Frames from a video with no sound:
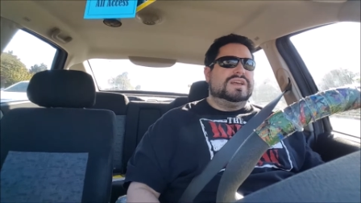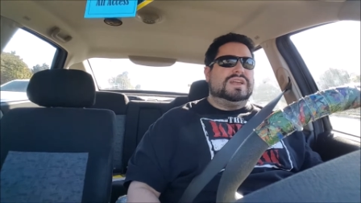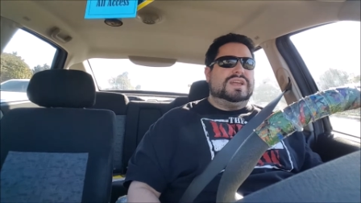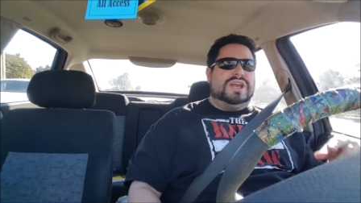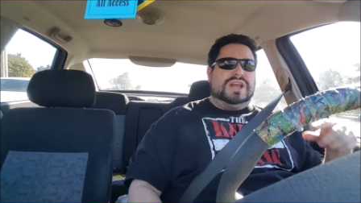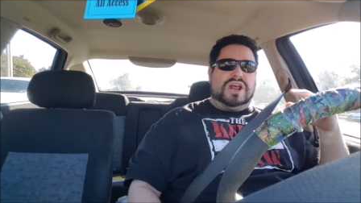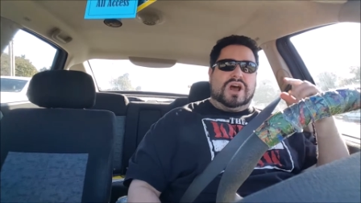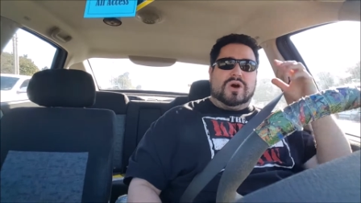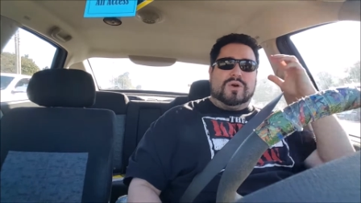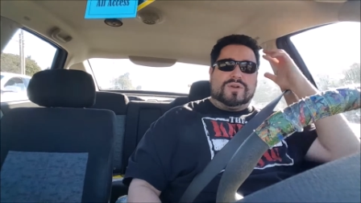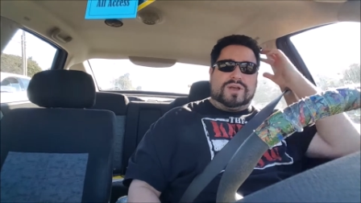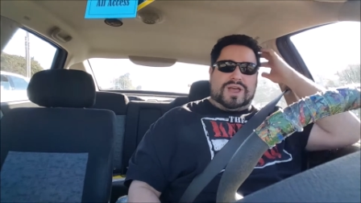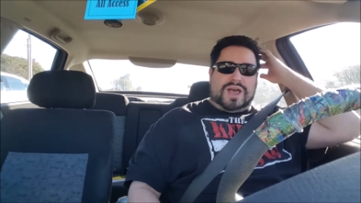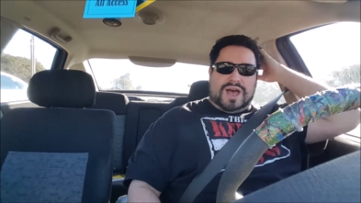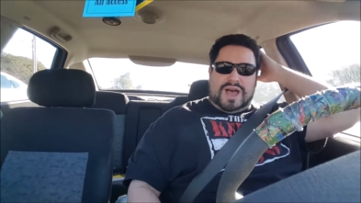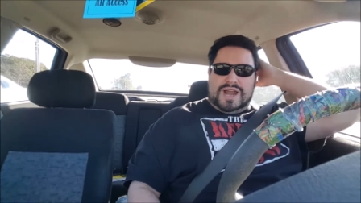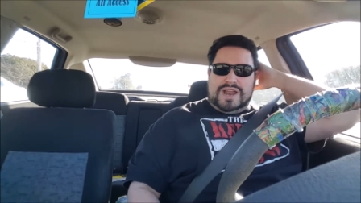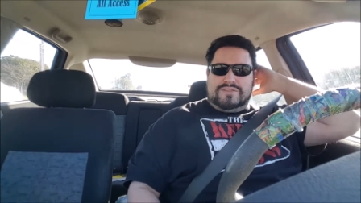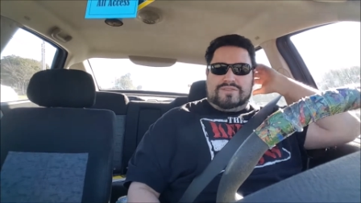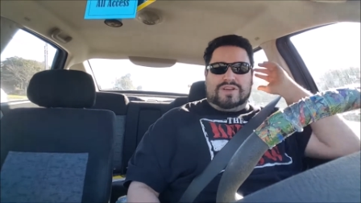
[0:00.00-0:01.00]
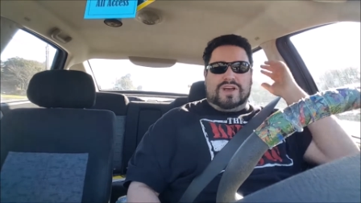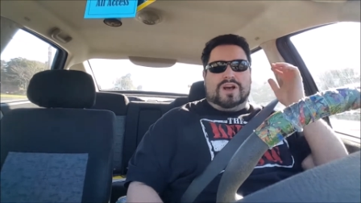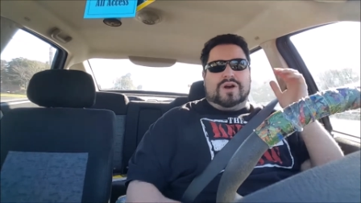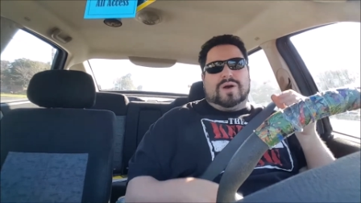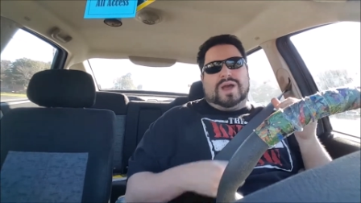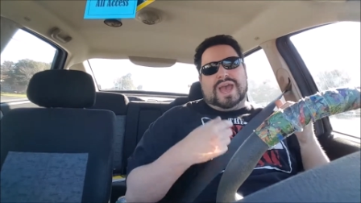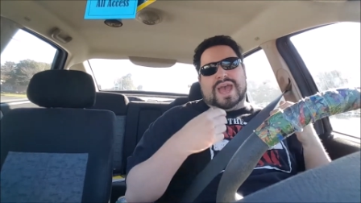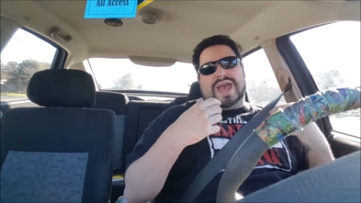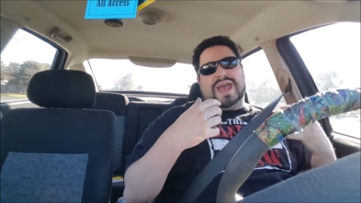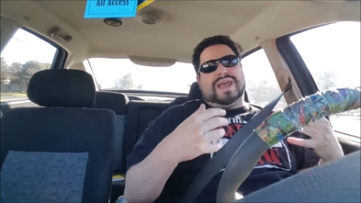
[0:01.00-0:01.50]
you know, to kind of
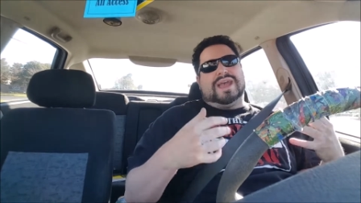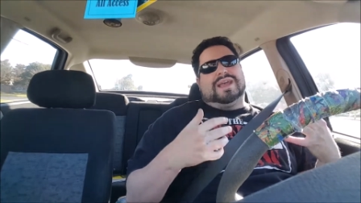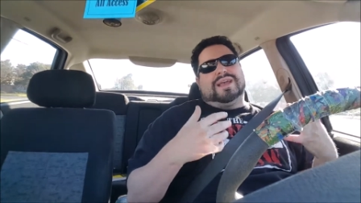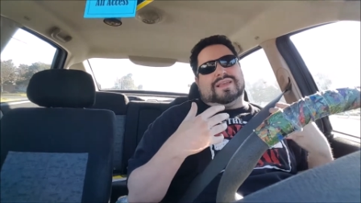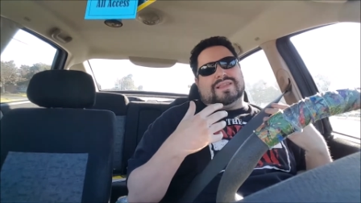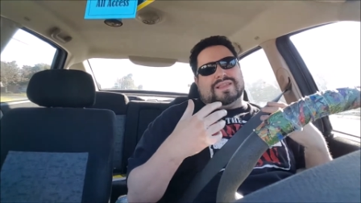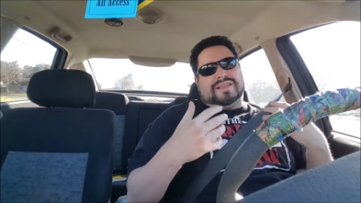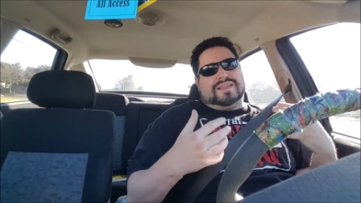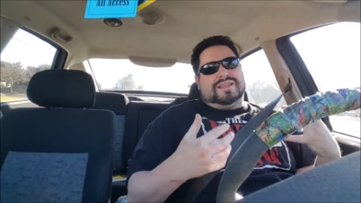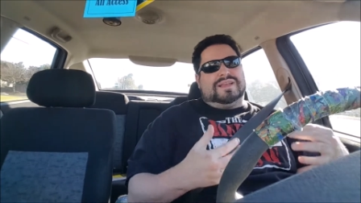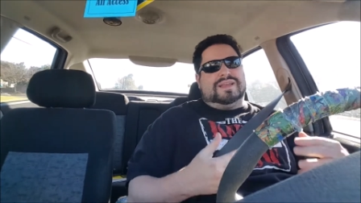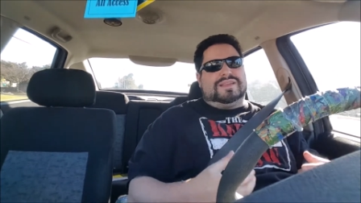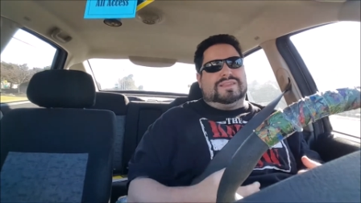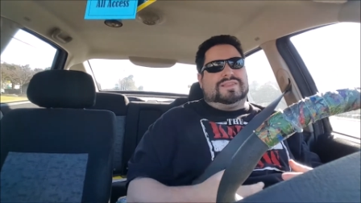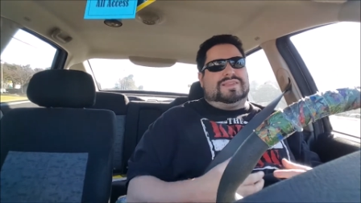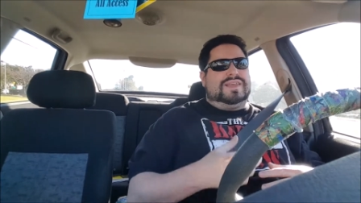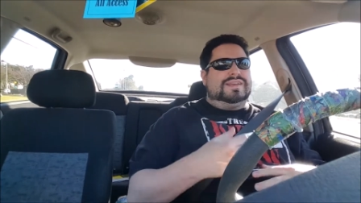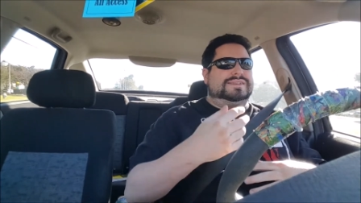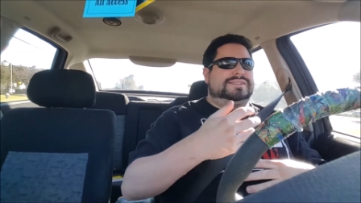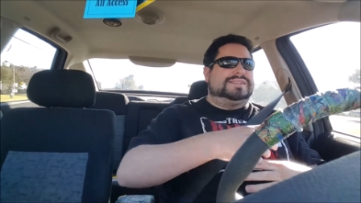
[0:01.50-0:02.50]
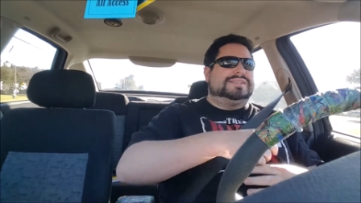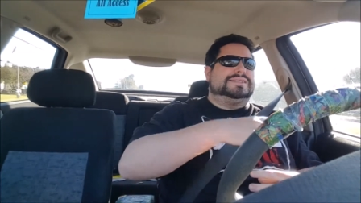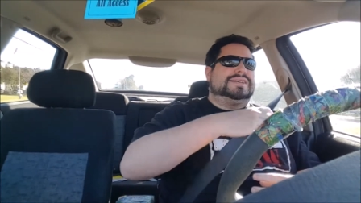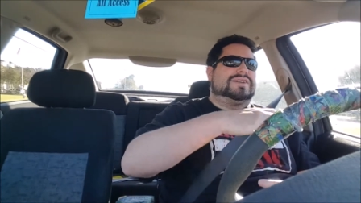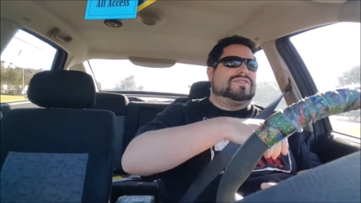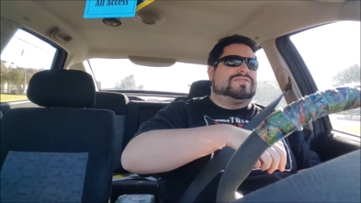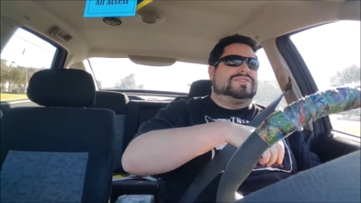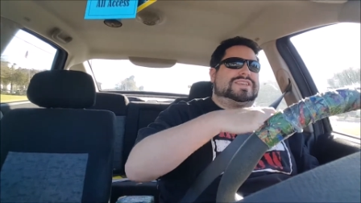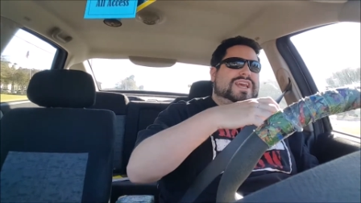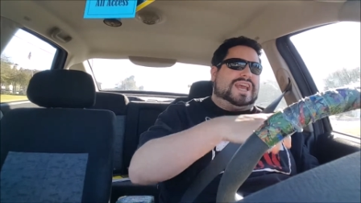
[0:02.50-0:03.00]
go, hey, this is
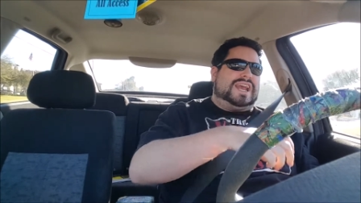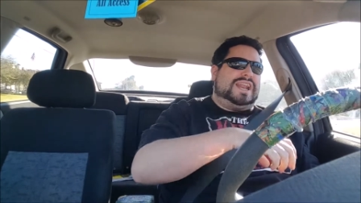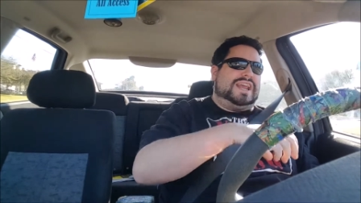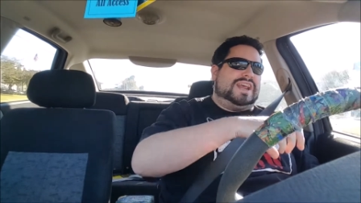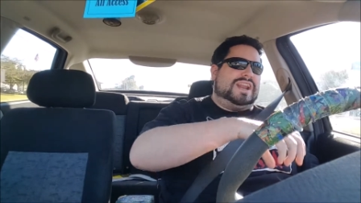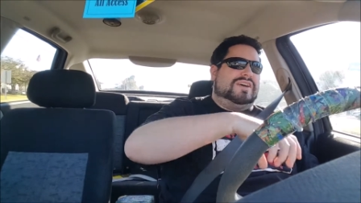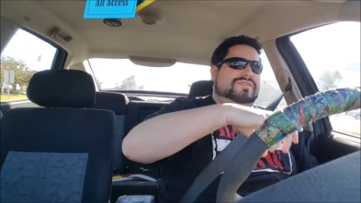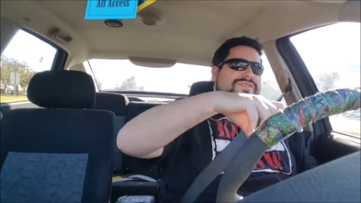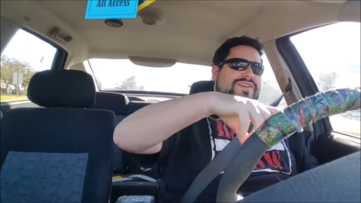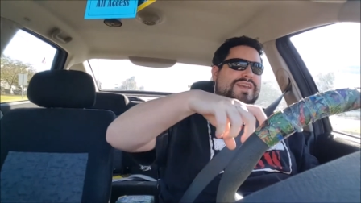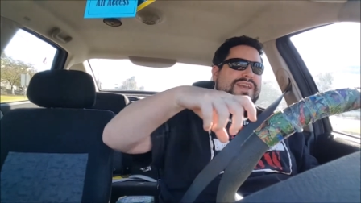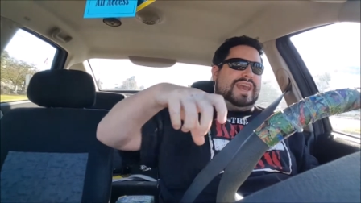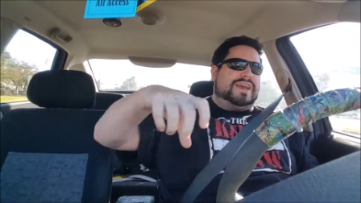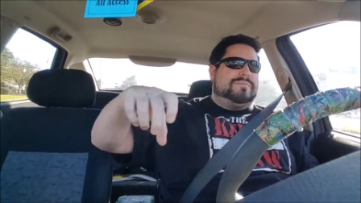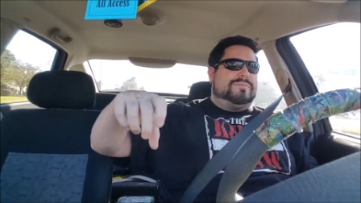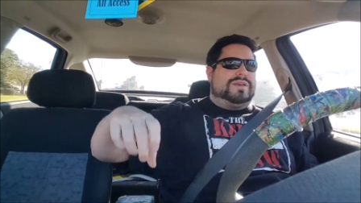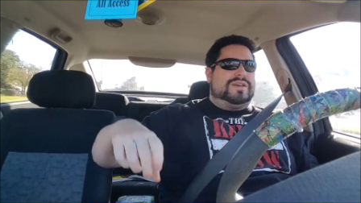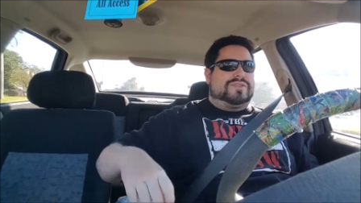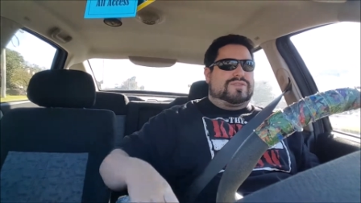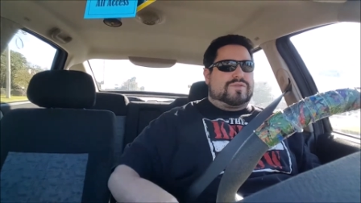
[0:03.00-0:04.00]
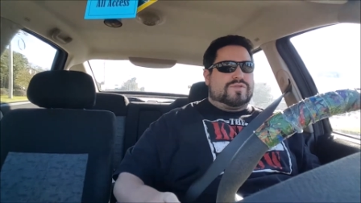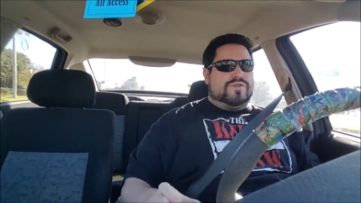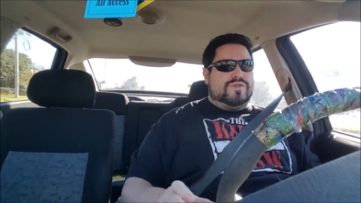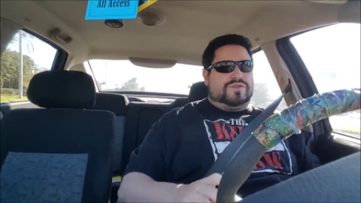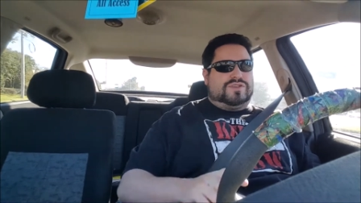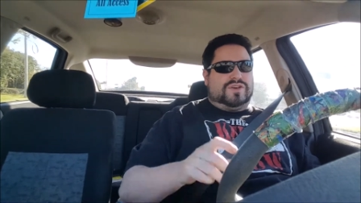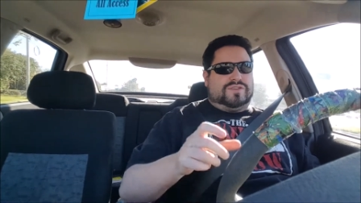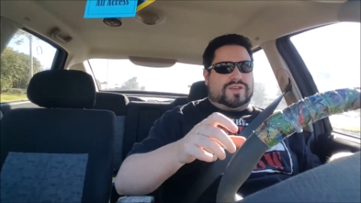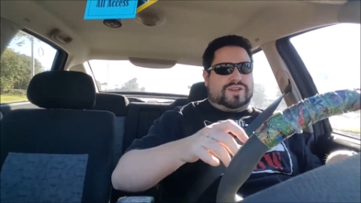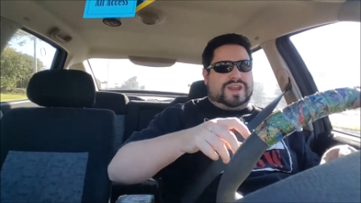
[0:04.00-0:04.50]
entertaining enough to get me
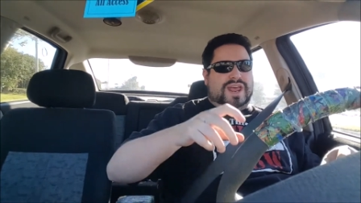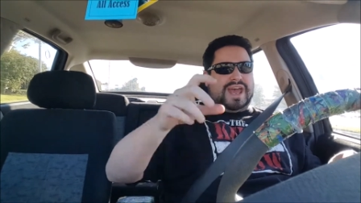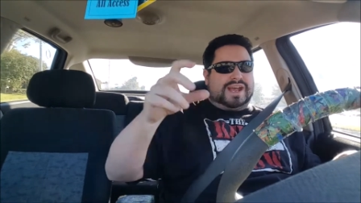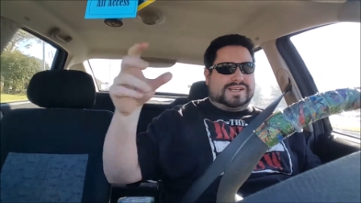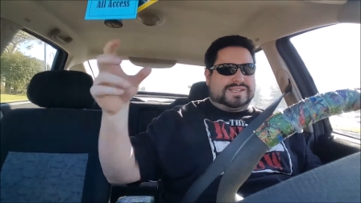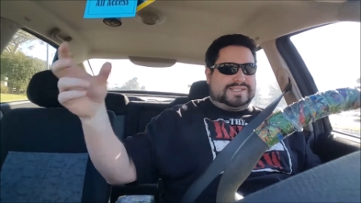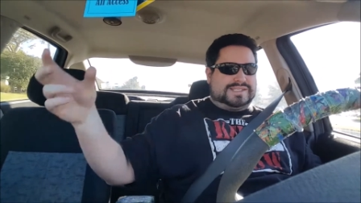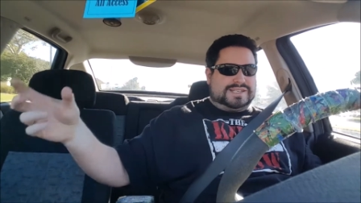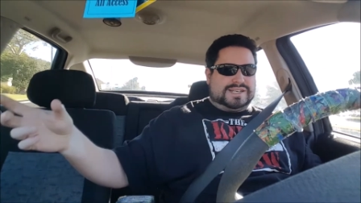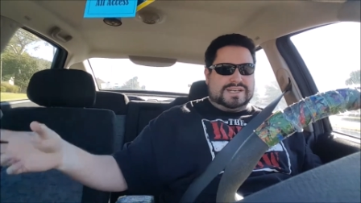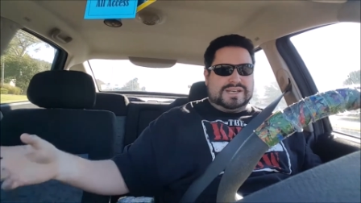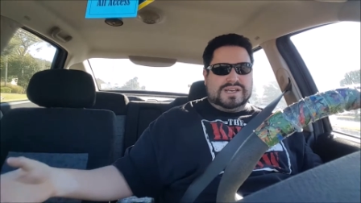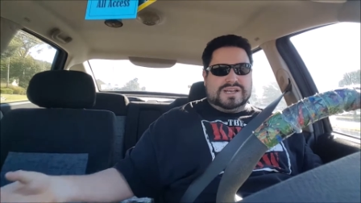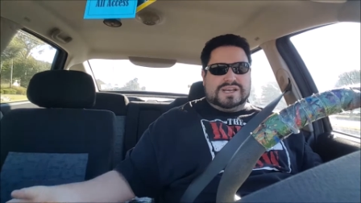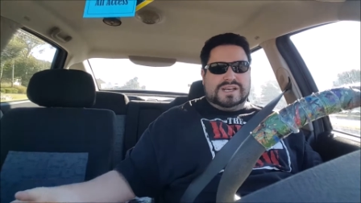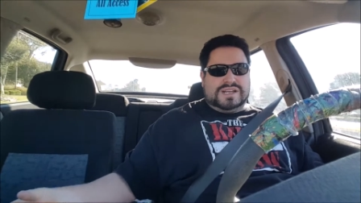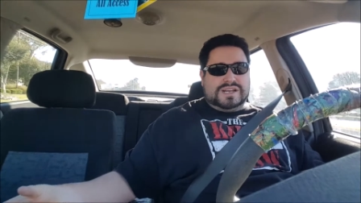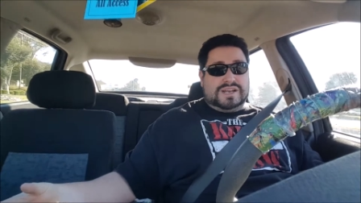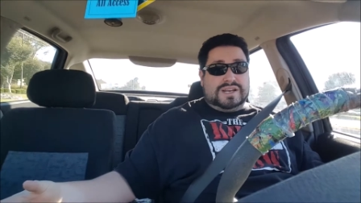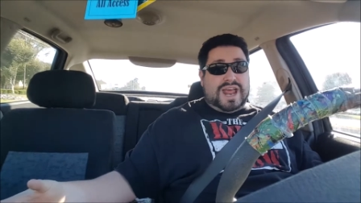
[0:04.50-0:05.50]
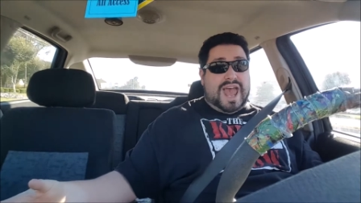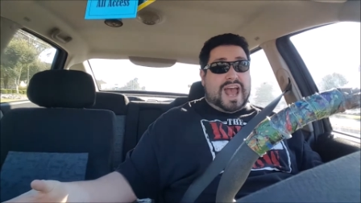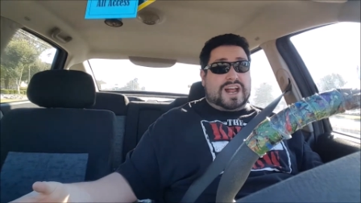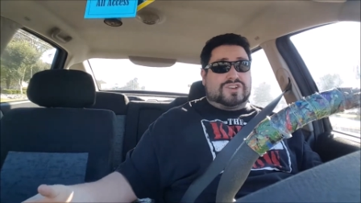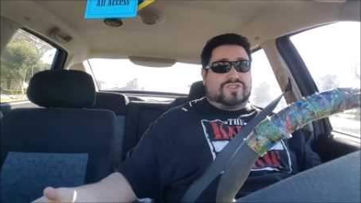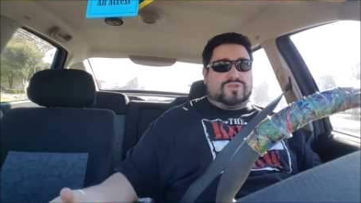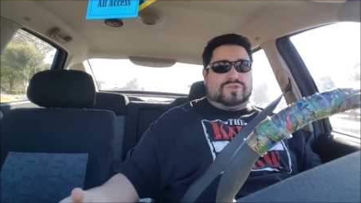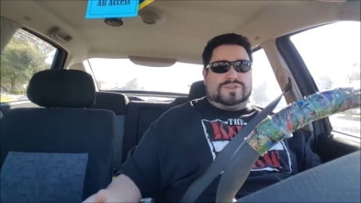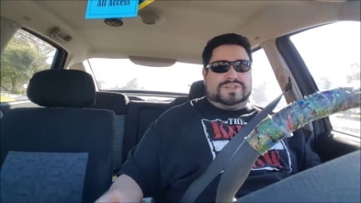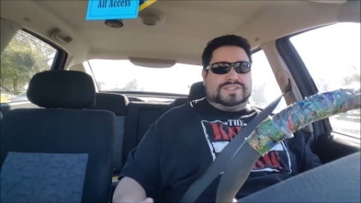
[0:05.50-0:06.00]
through till the next
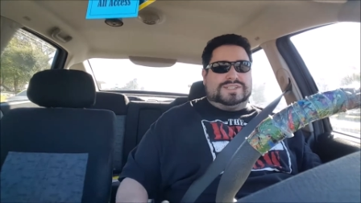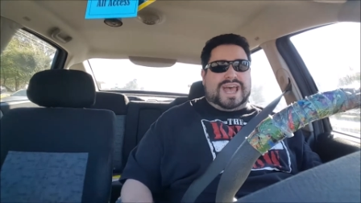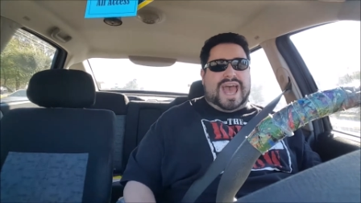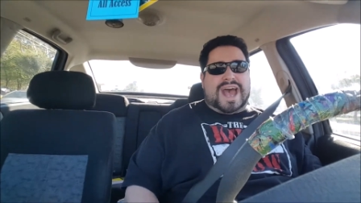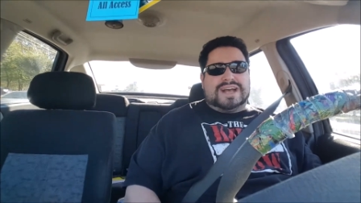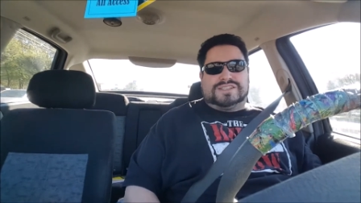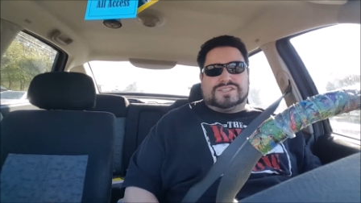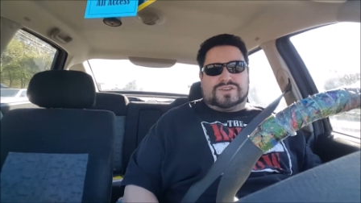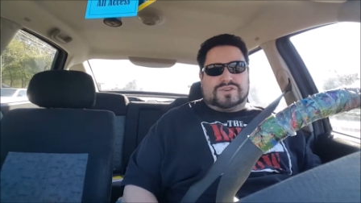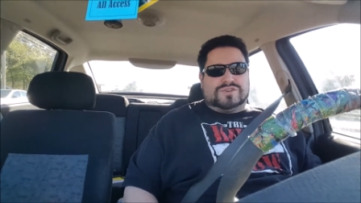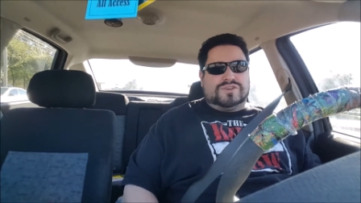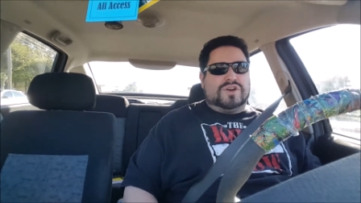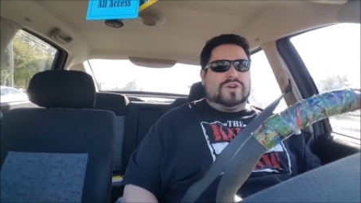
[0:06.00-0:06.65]
natural disaster.